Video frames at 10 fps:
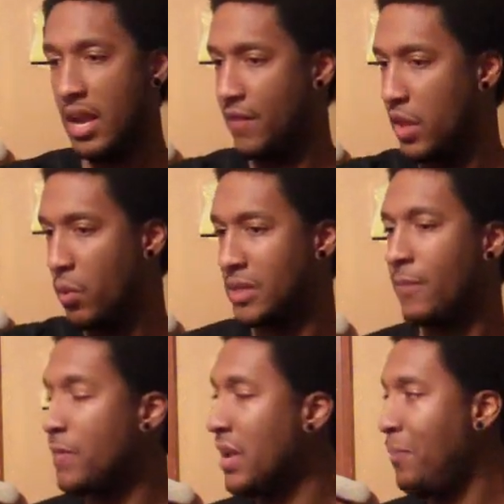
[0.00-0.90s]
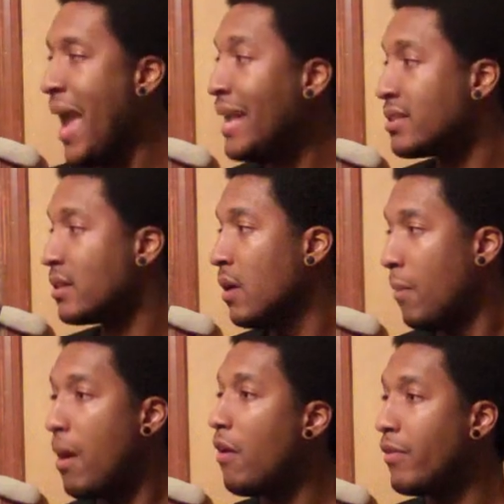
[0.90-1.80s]
If there was a debate
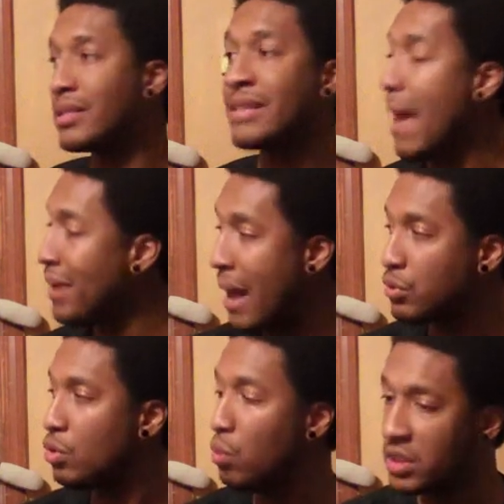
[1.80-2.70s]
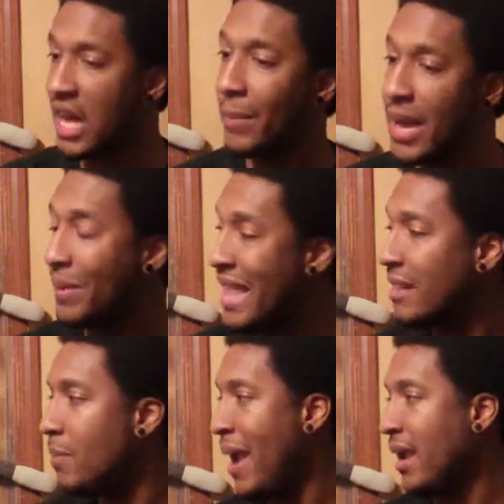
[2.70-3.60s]
Marvel vs. Capcom 2 was coming up in
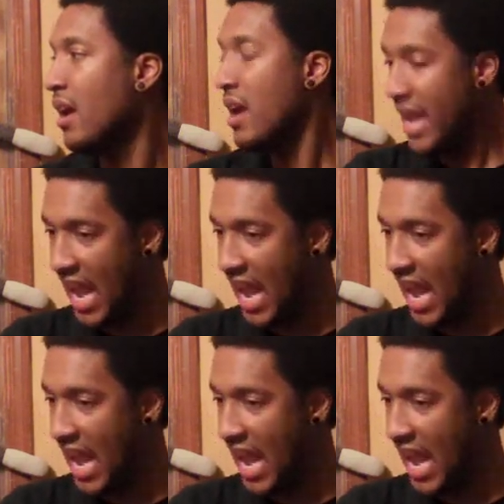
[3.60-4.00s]
that debate.